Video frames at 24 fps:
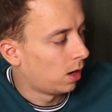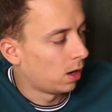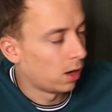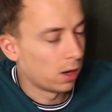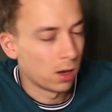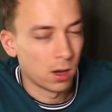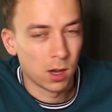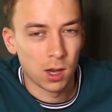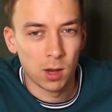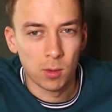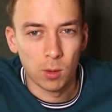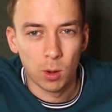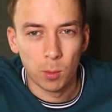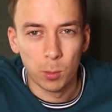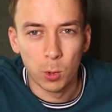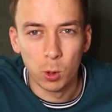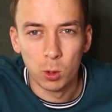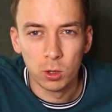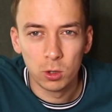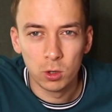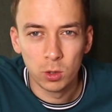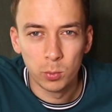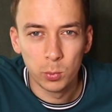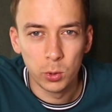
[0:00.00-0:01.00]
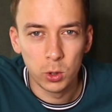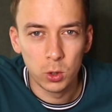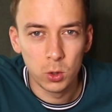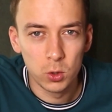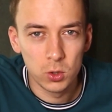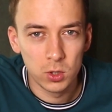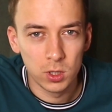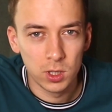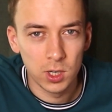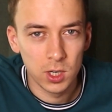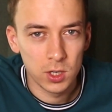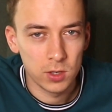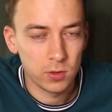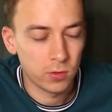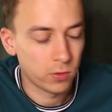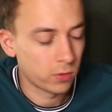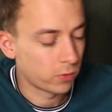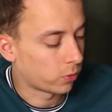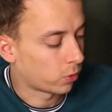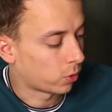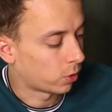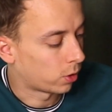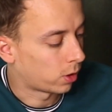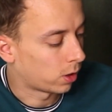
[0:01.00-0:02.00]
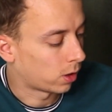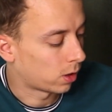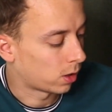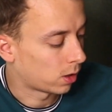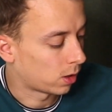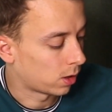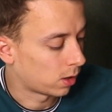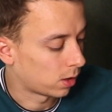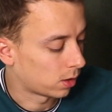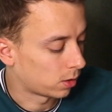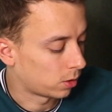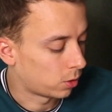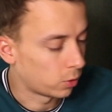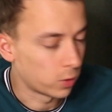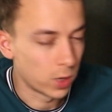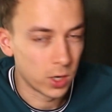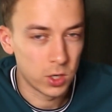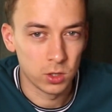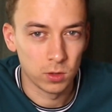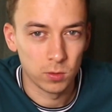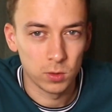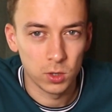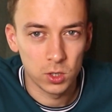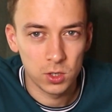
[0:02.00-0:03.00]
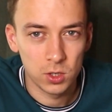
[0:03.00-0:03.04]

I'm only going to be using this for the duration of the